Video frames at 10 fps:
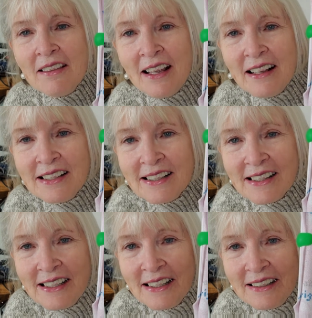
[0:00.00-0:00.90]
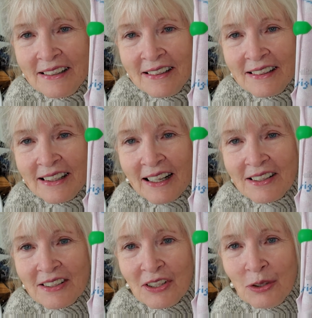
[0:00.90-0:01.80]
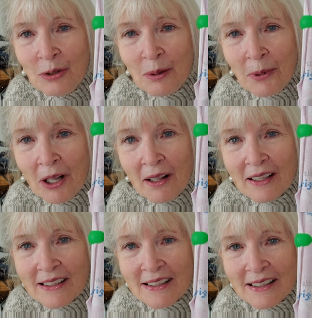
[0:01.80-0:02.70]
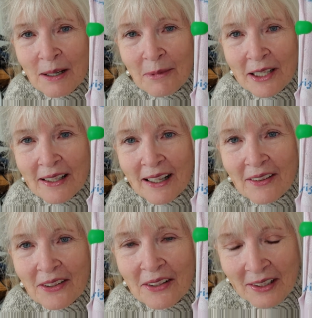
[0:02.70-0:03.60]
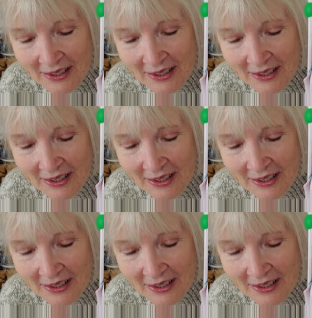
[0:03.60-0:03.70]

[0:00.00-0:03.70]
that's the Yule Ball as it's coming together.